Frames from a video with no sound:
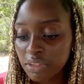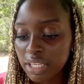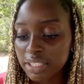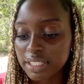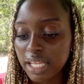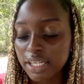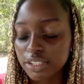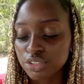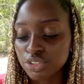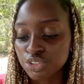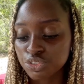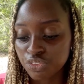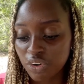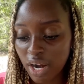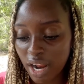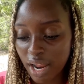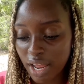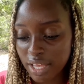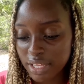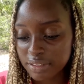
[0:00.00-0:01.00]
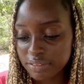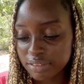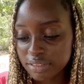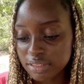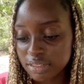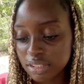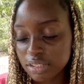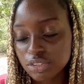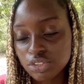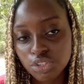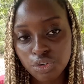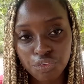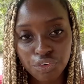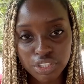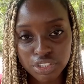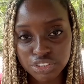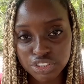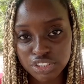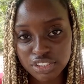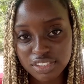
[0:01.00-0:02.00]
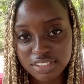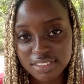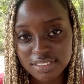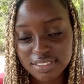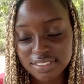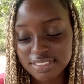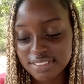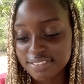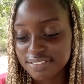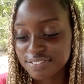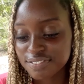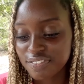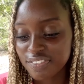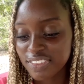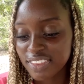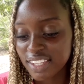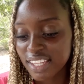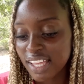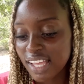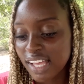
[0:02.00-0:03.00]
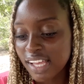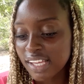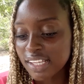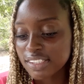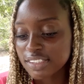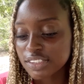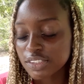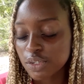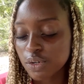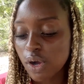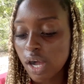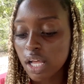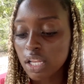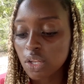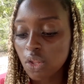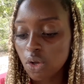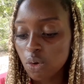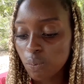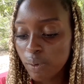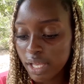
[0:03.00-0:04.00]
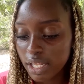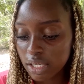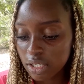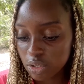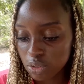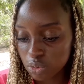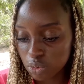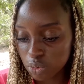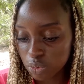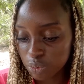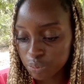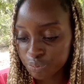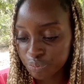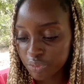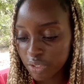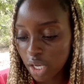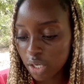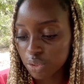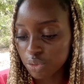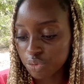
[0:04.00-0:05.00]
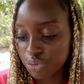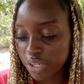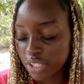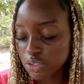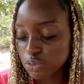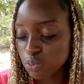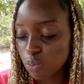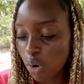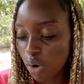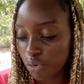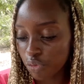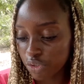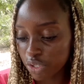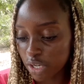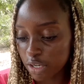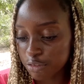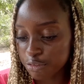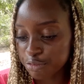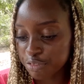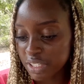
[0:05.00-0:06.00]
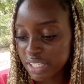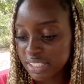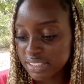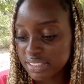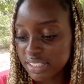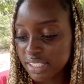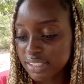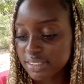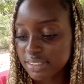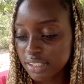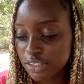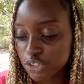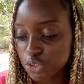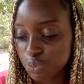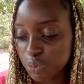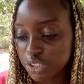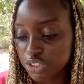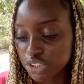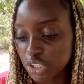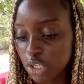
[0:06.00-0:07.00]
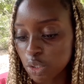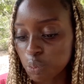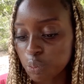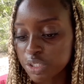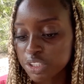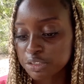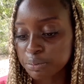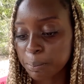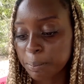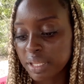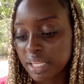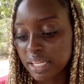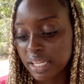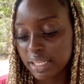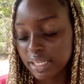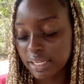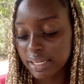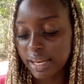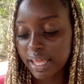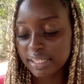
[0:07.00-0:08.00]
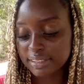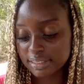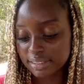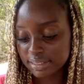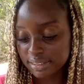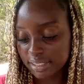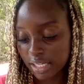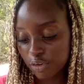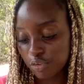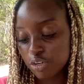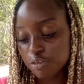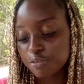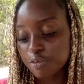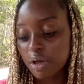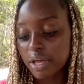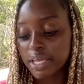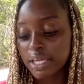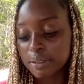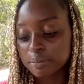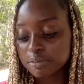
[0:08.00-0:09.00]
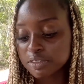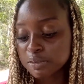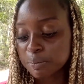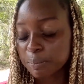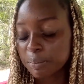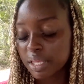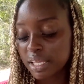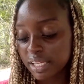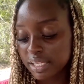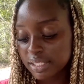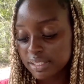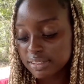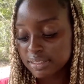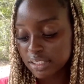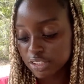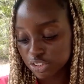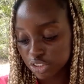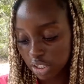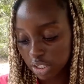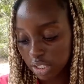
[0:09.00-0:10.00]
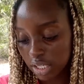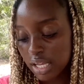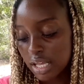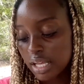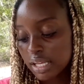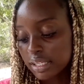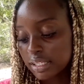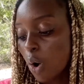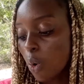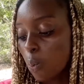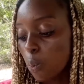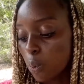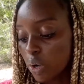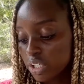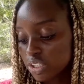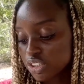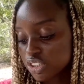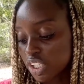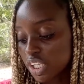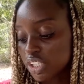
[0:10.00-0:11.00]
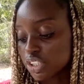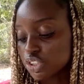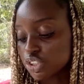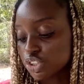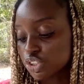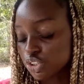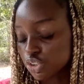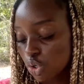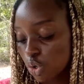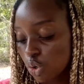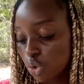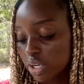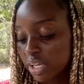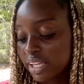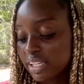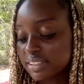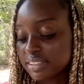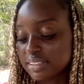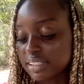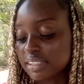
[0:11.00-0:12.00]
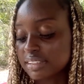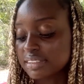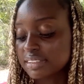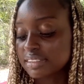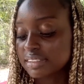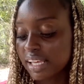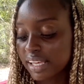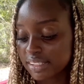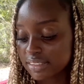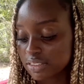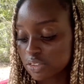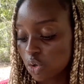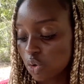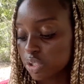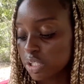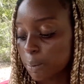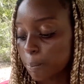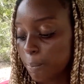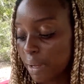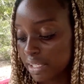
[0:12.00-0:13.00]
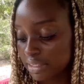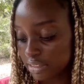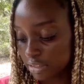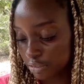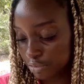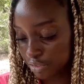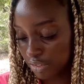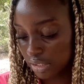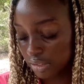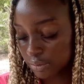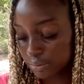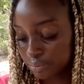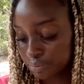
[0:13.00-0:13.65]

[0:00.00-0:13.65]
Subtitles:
that Drives to Riches. So a long while ago, a great warrior faced a situation which made it necessary for him to make a decision which ensured his success on the battlefield.